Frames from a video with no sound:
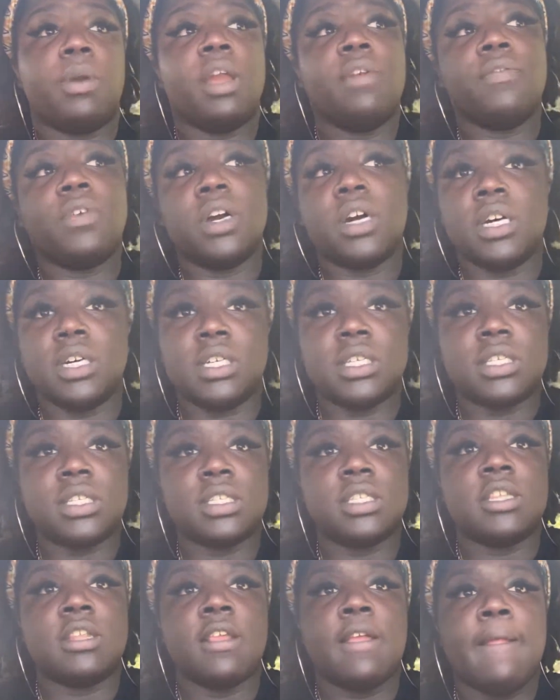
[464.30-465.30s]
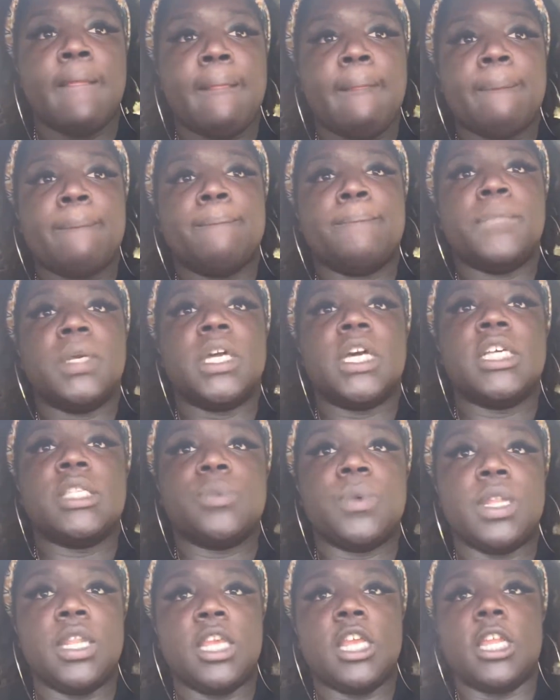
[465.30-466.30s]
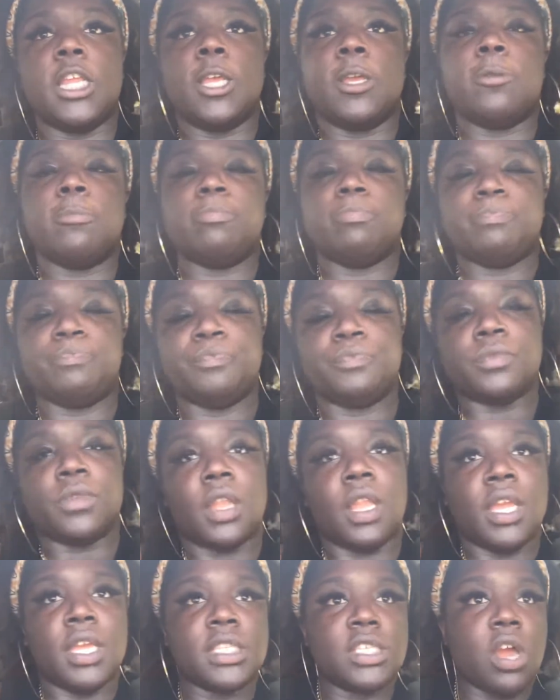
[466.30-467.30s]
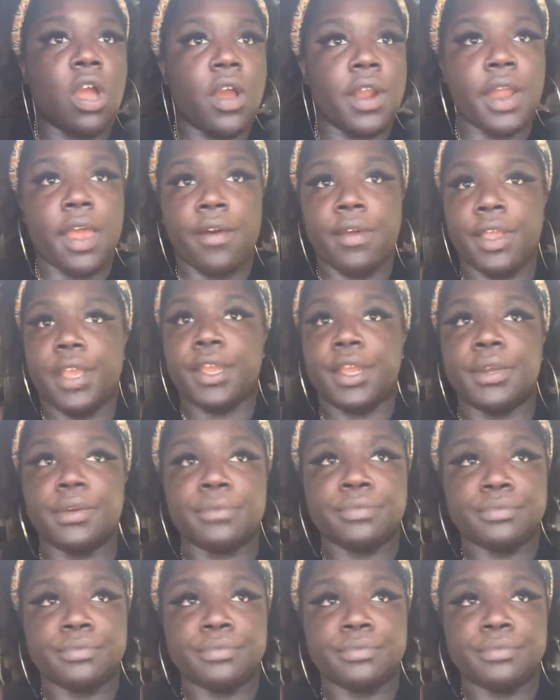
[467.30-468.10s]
us, because we need it. It's hard out here.